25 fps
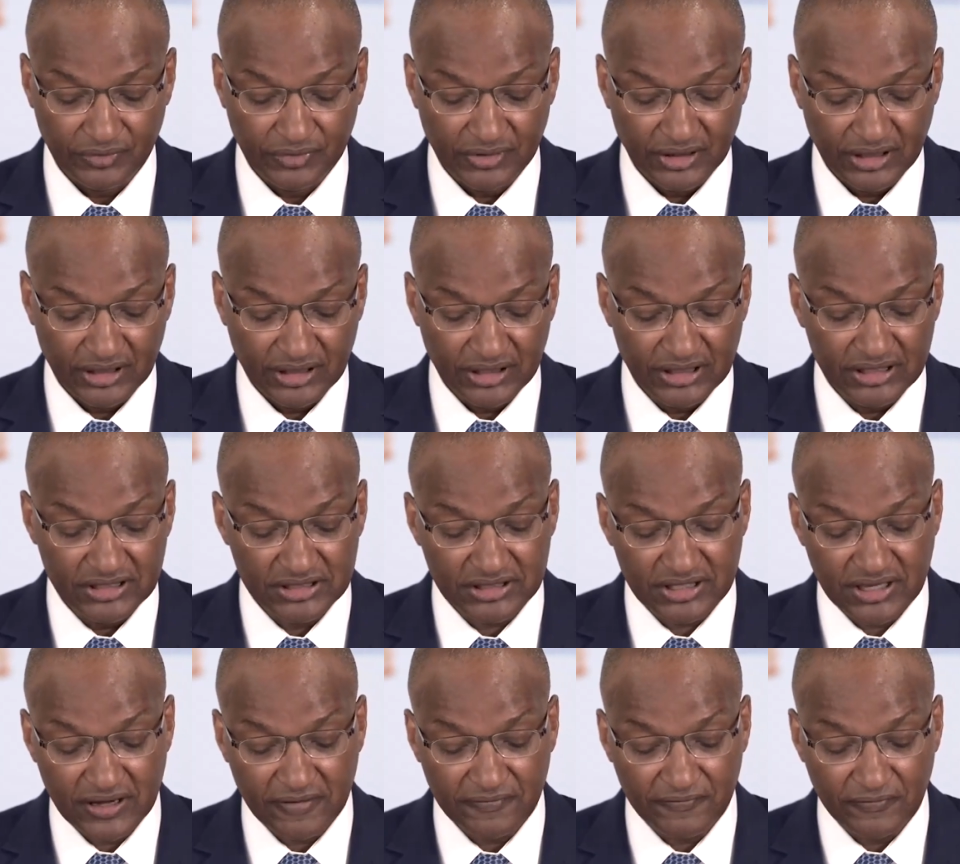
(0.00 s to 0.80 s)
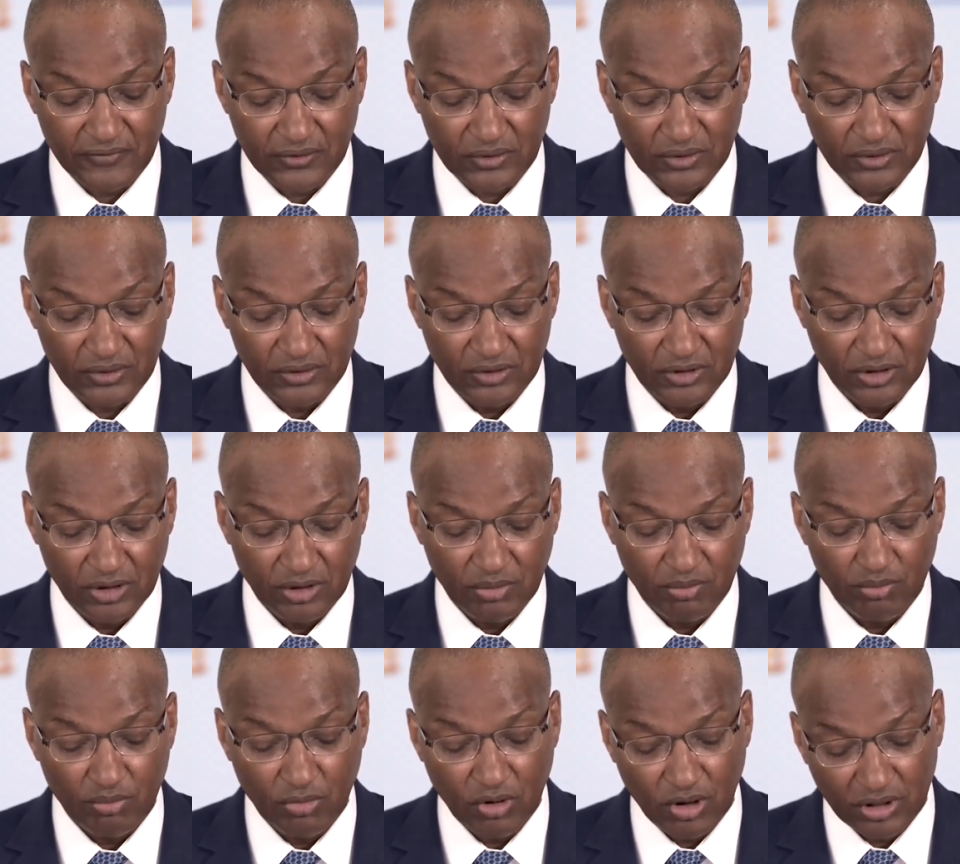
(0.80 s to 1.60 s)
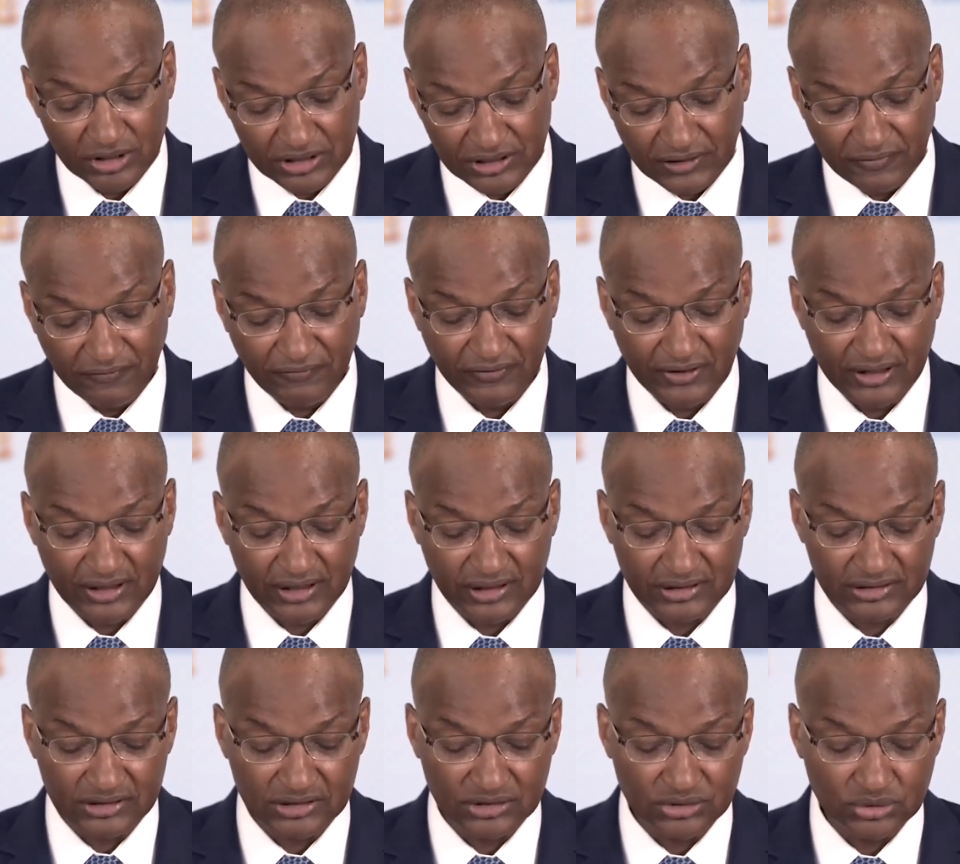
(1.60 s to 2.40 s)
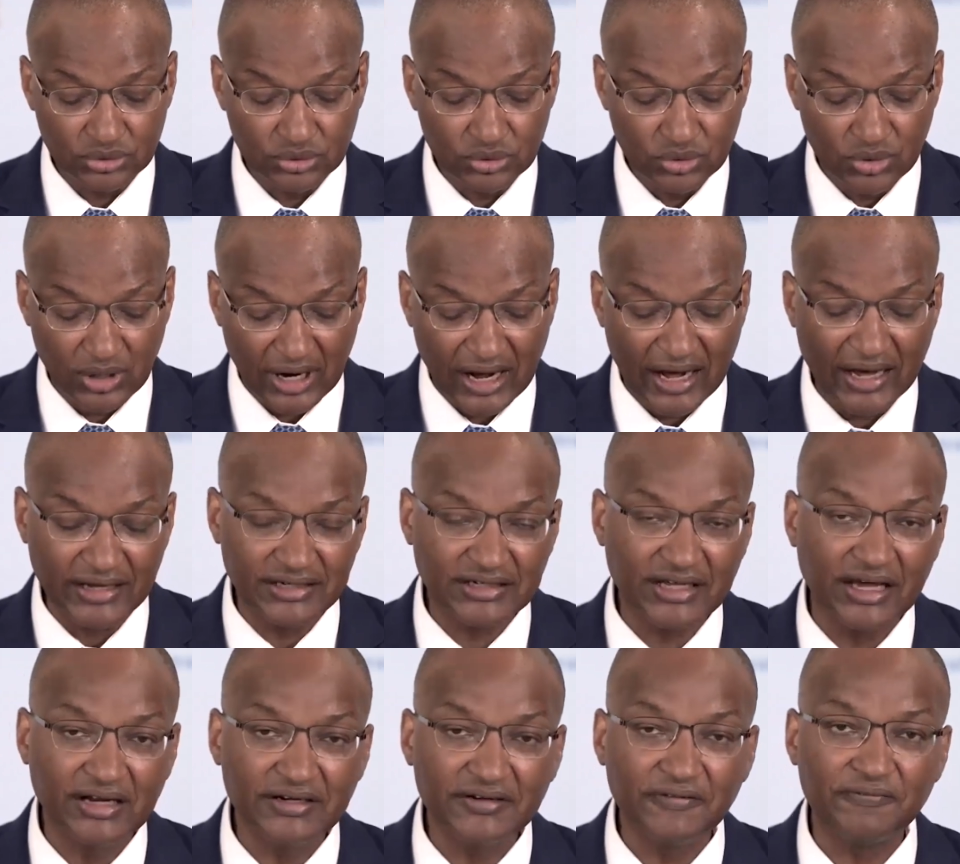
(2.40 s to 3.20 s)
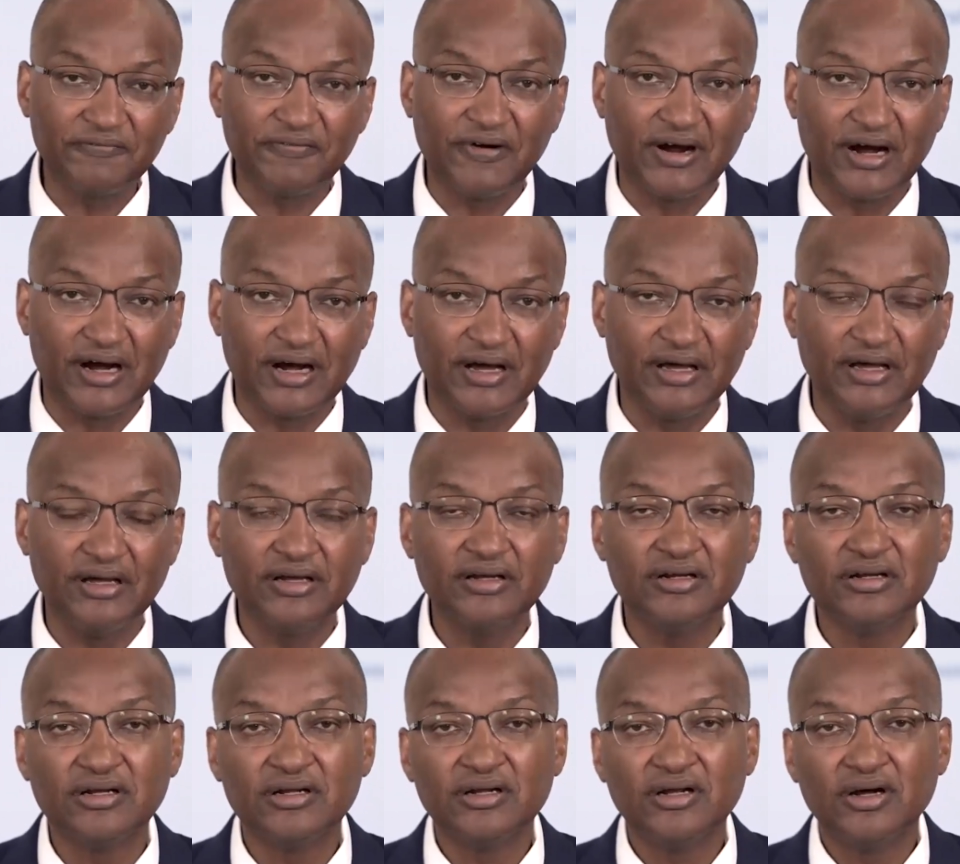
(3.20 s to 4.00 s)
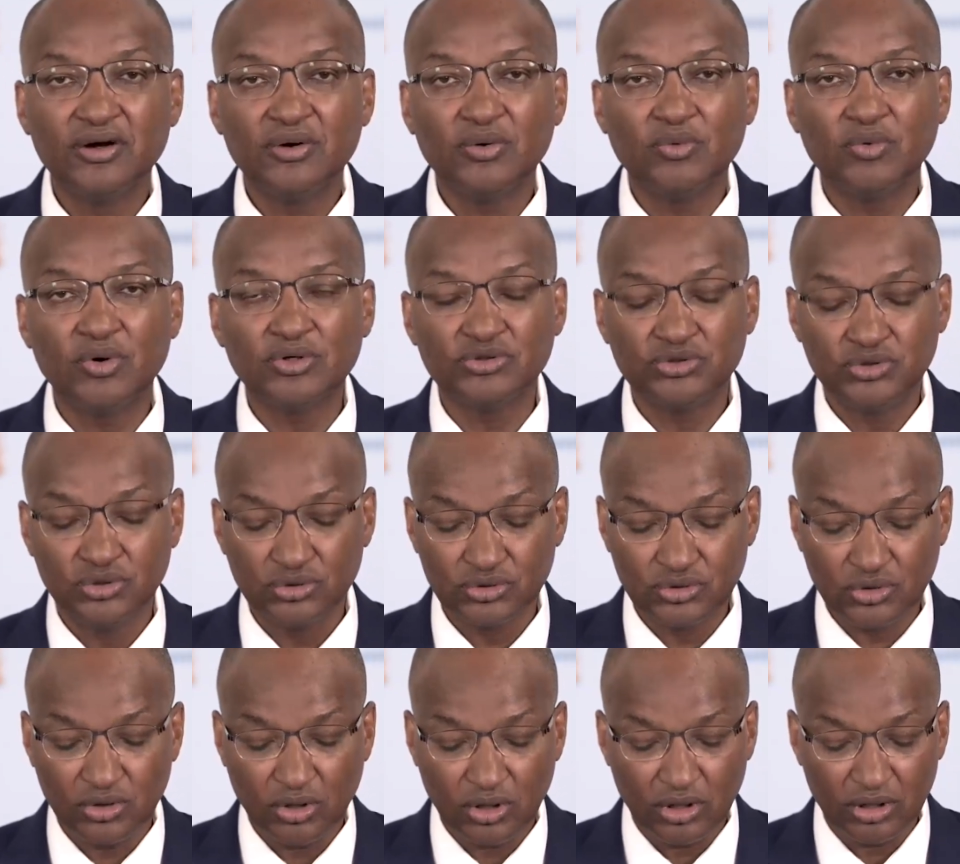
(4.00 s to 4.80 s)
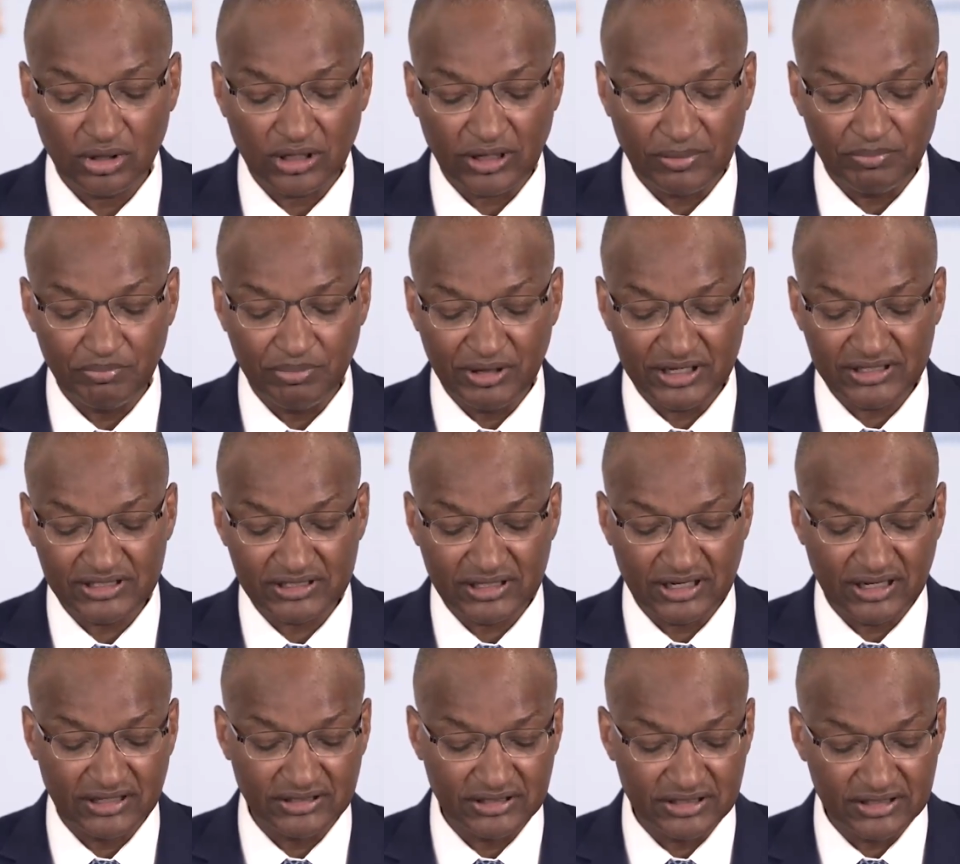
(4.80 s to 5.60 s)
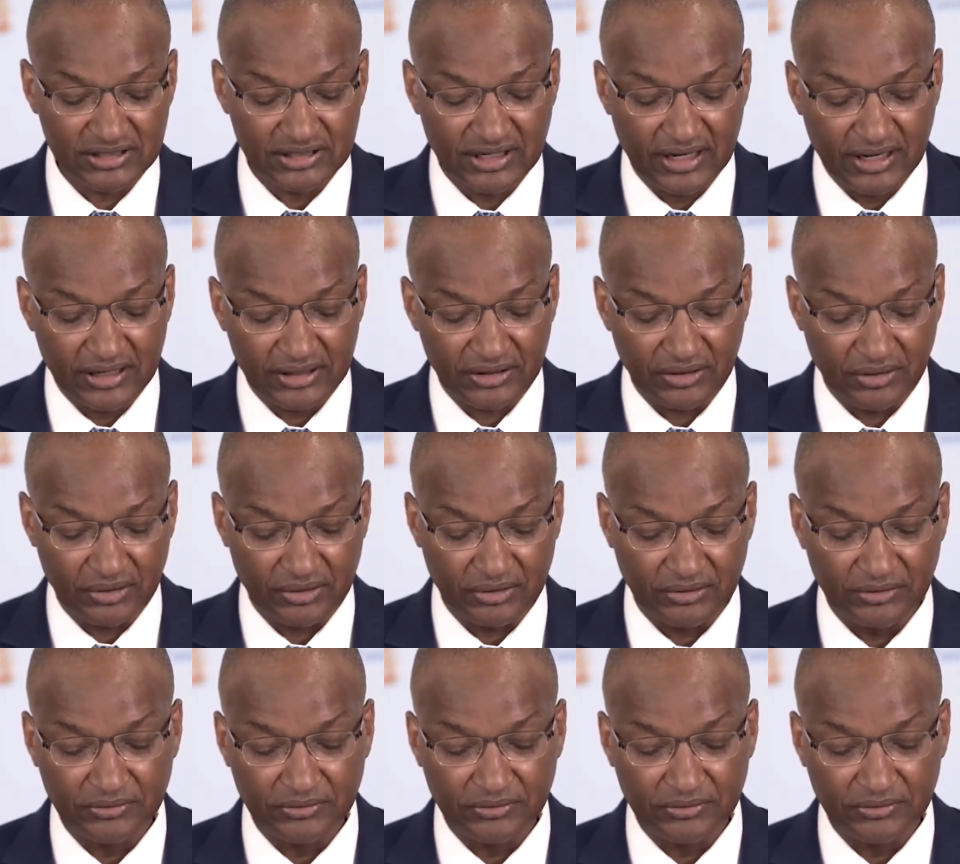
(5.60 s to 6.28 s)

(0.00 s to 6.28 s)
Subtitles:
It is therefore more difficult to identify what you'd call a baseline scenario